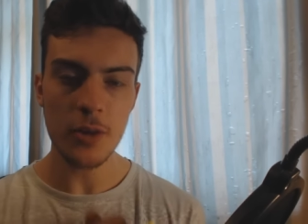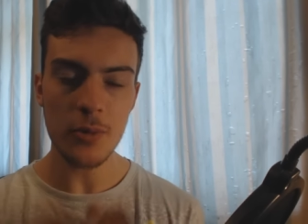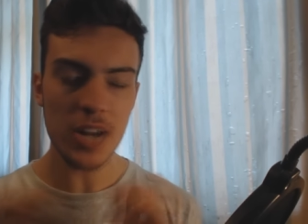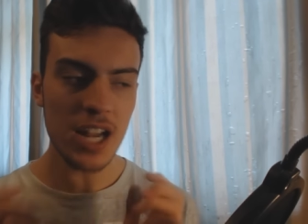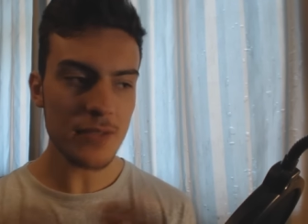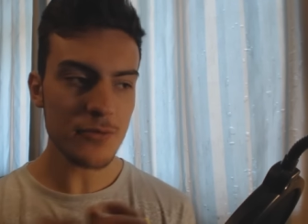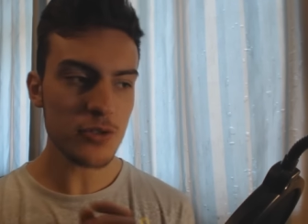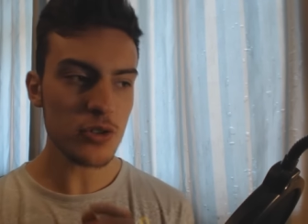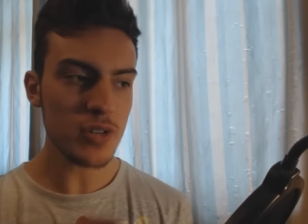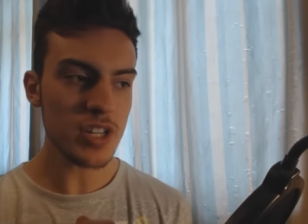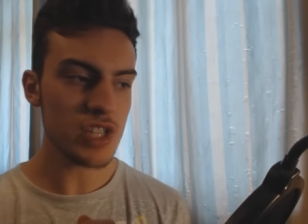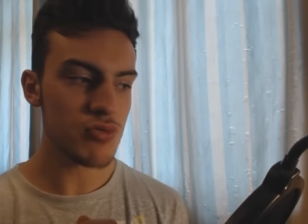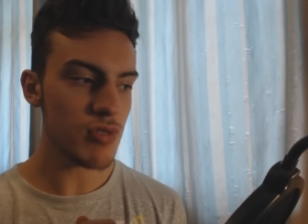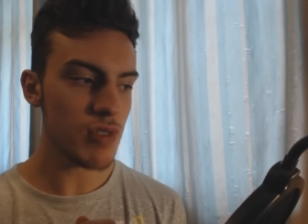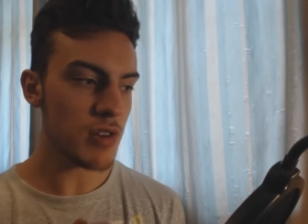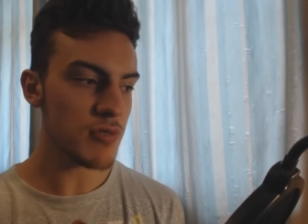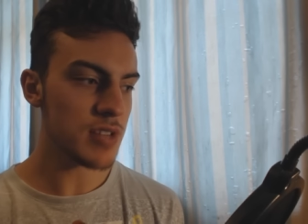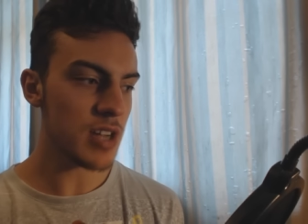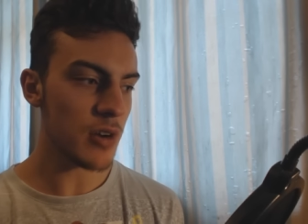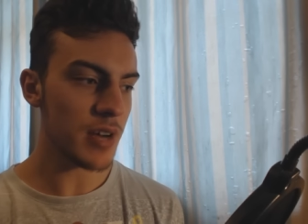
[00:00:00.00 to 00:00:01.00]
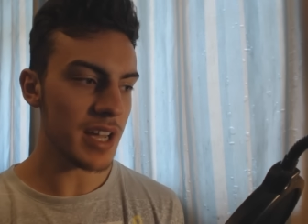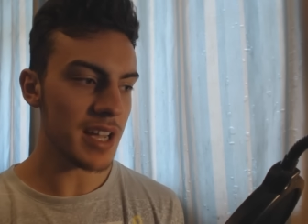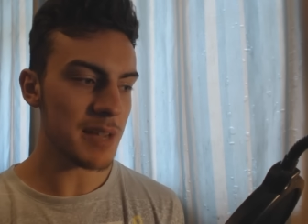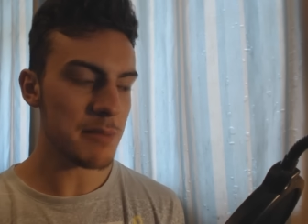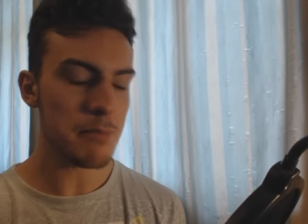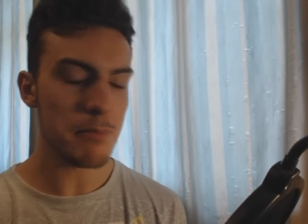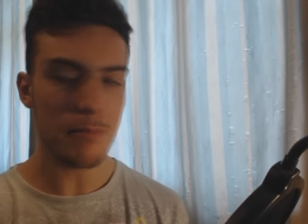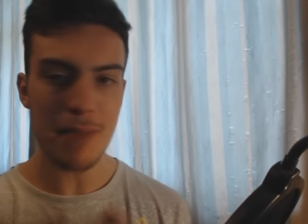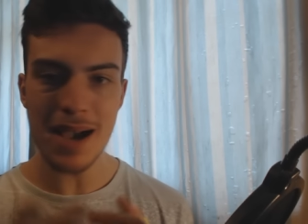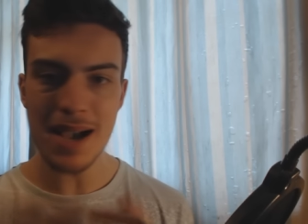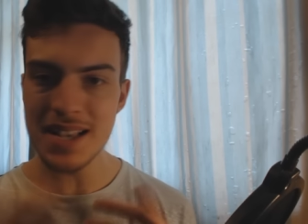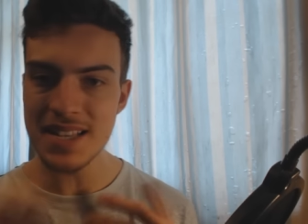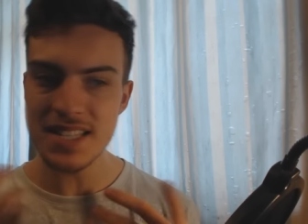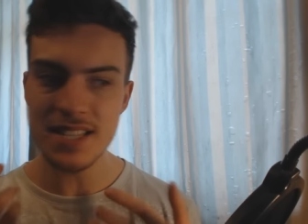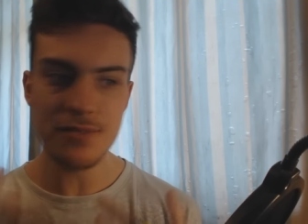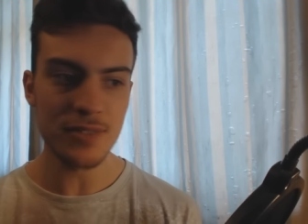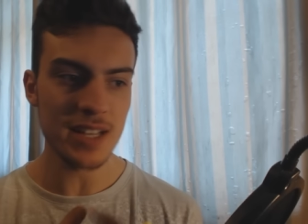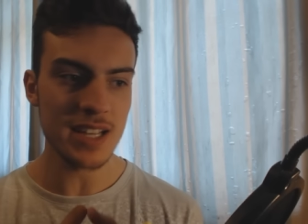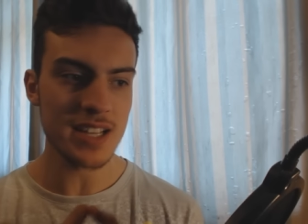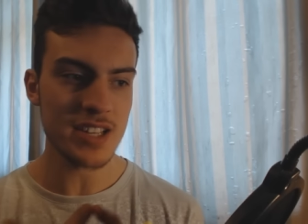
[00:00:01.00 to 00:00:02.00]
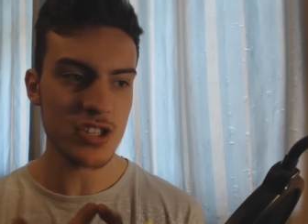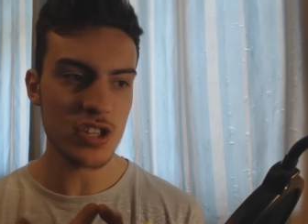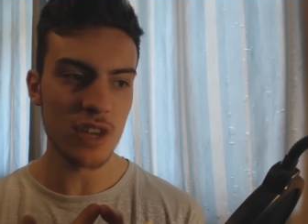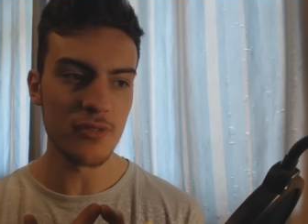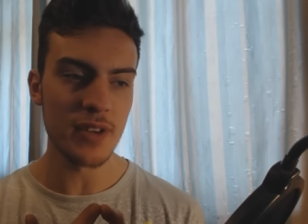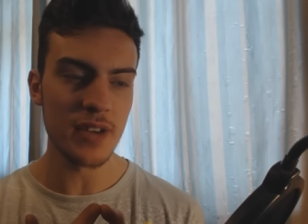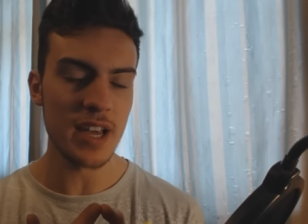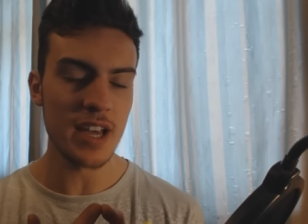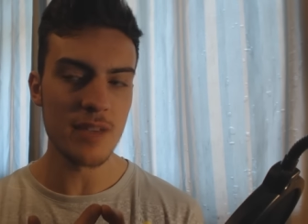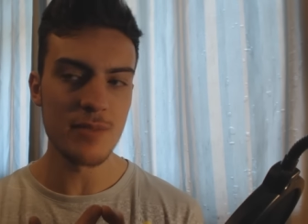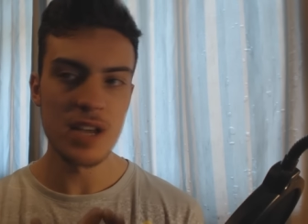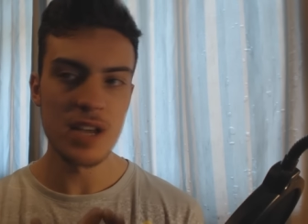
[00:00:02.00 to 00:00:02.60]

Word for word: Now what I've done is wrote down a massive list of